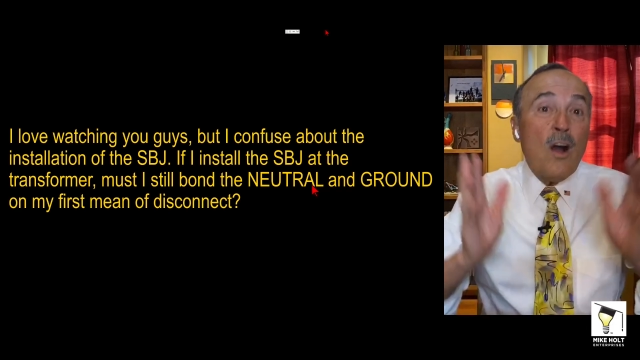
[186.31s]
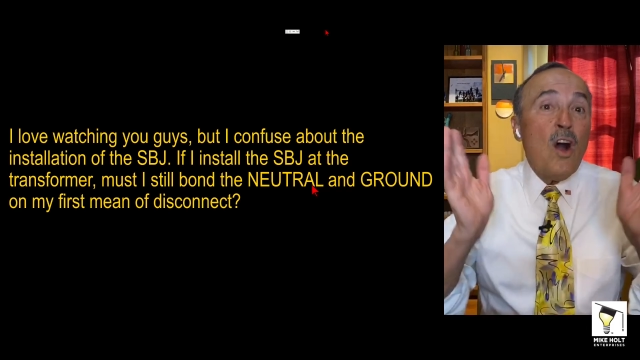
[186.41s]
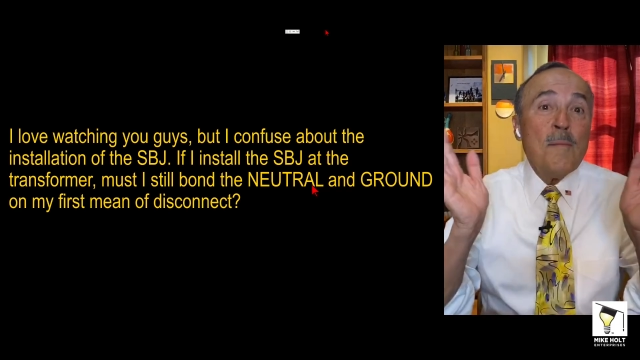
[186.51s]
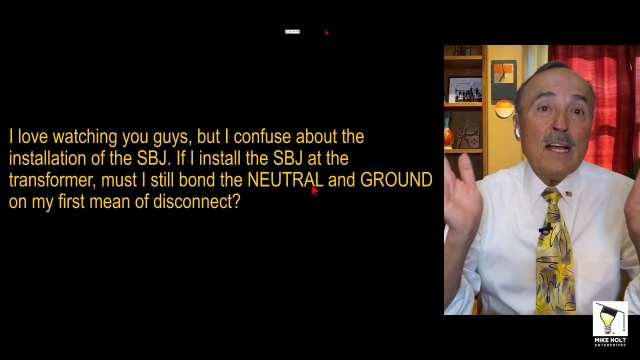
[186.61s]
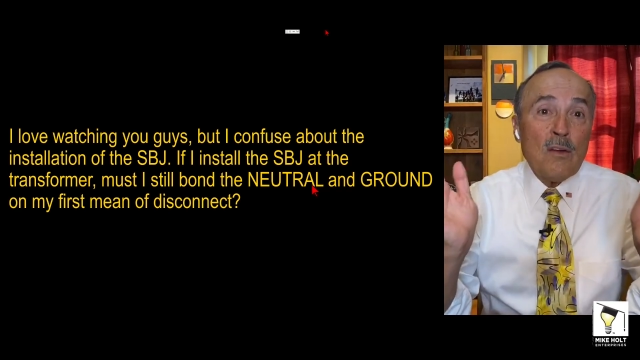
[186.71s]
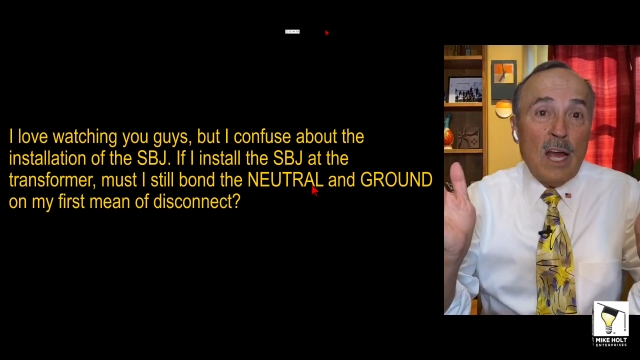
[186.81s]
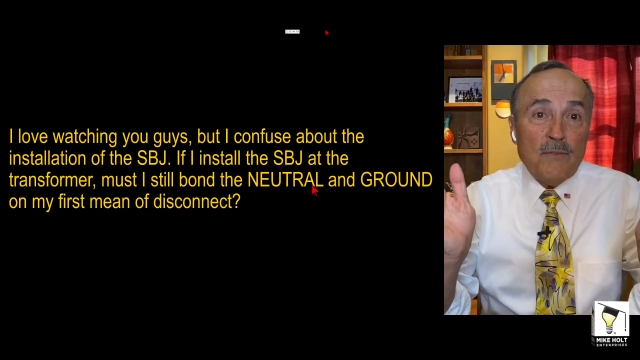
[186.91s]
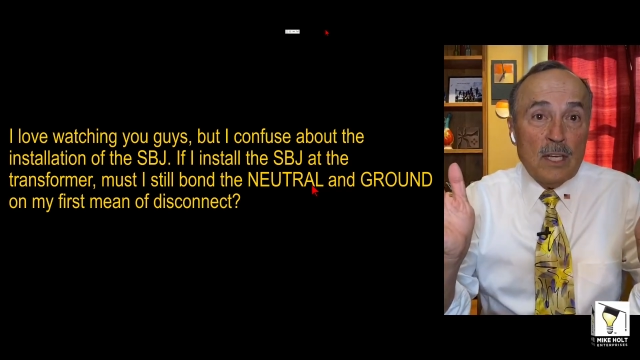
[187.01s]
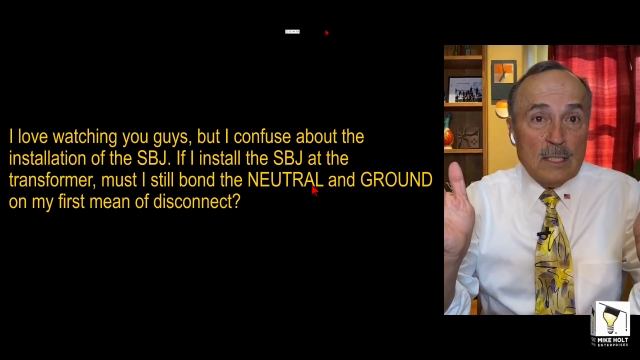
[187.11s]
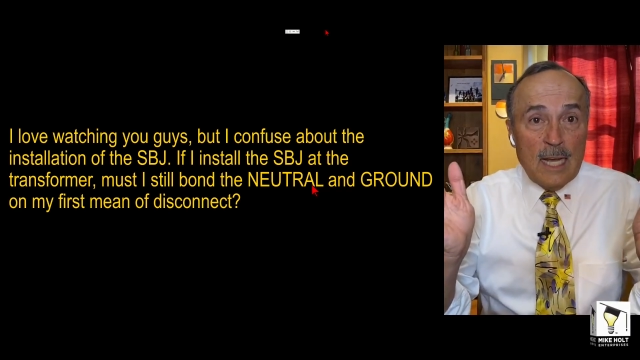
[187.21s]
all my
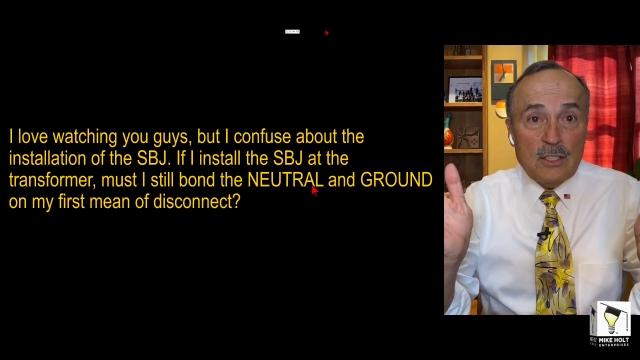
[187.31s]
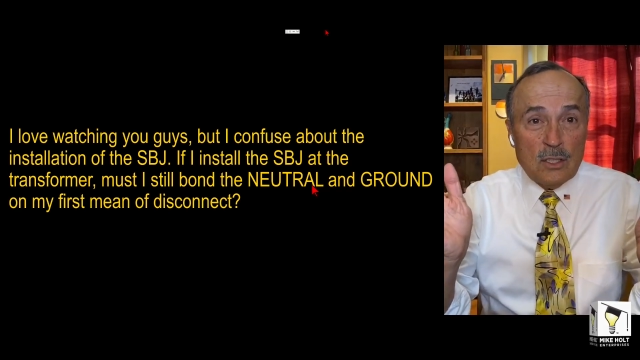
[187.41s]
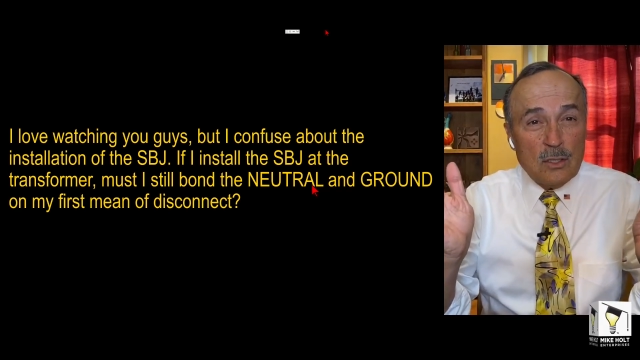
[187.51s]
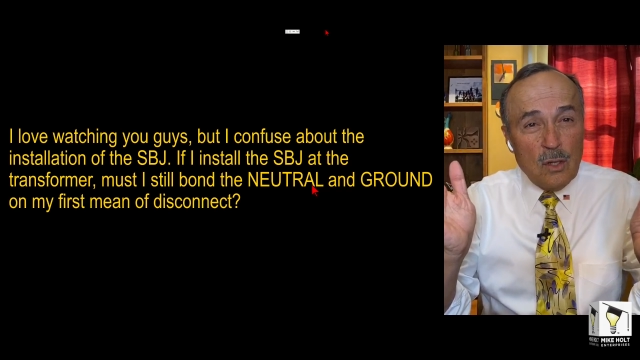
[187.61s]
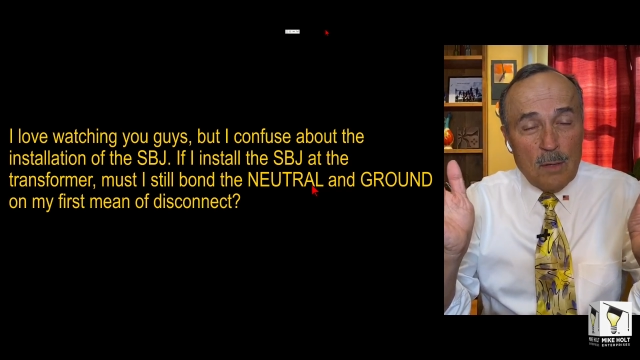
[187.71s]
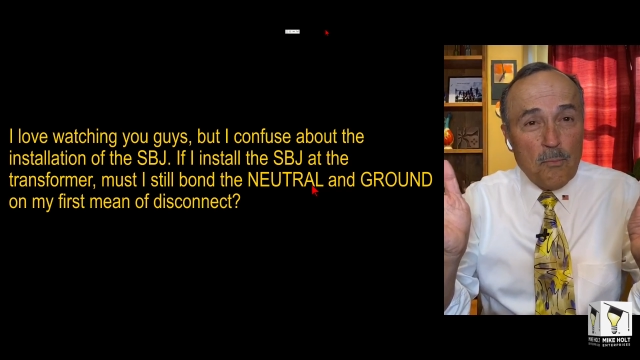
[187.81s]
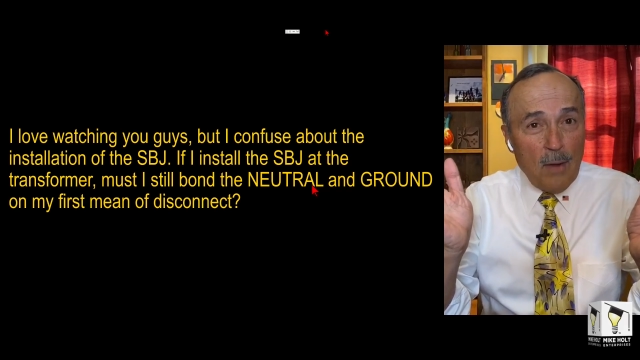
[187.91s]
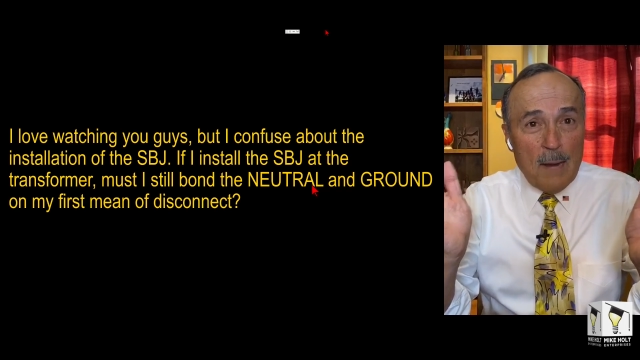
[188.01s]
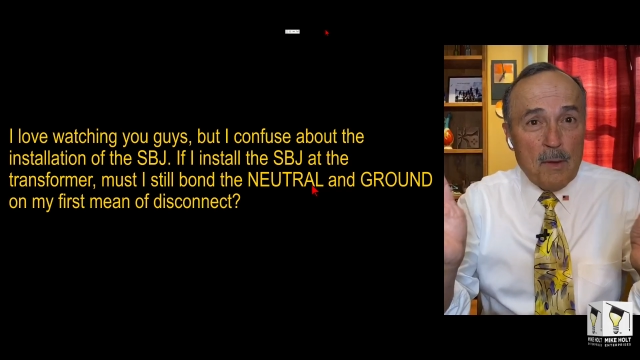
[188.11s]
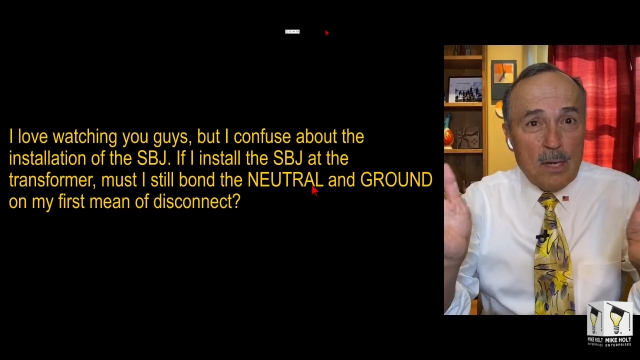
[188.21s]
graphics, I show it
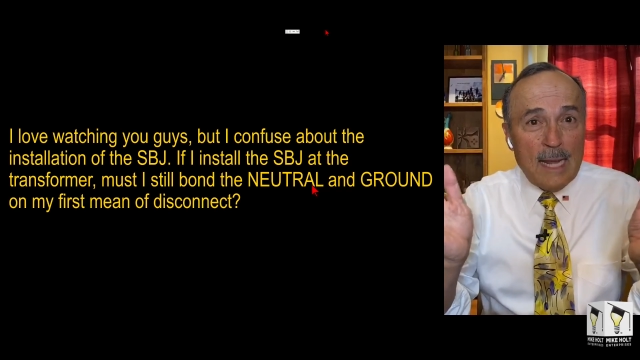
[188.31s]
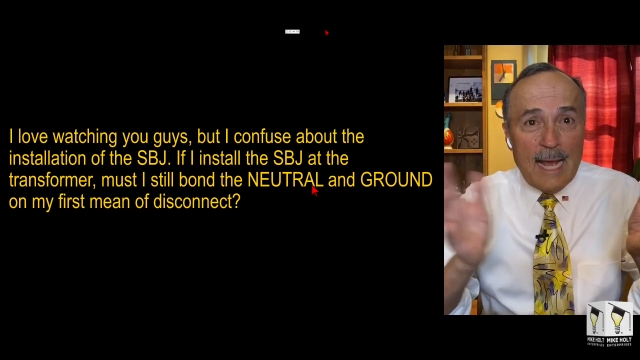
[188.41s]
primarily